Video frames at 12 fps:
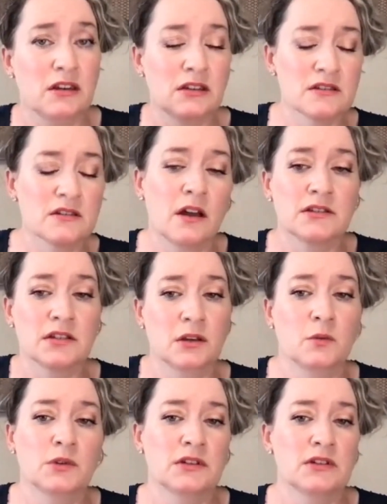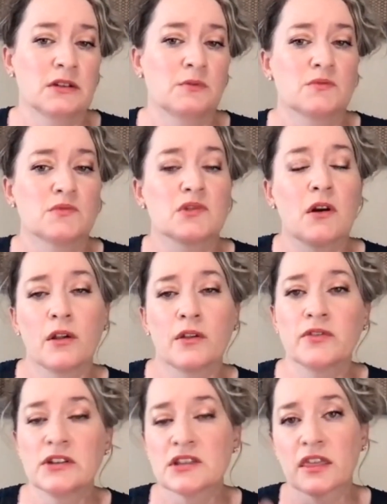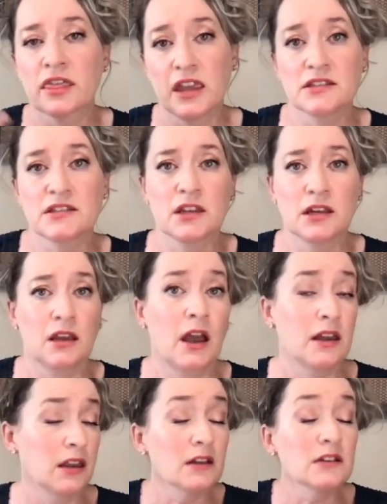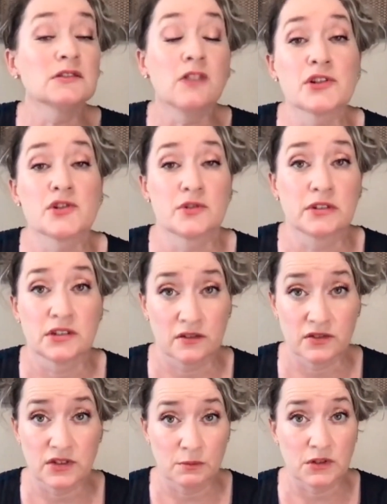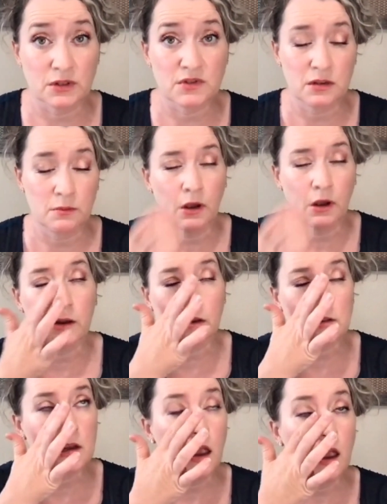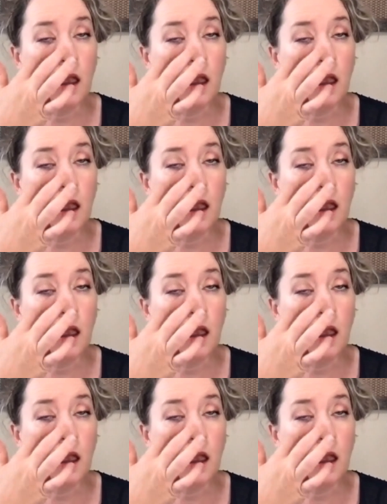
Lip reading: He's not dealing with these symptoms, all of these things that he had a laundry list of symptoms, to be honest.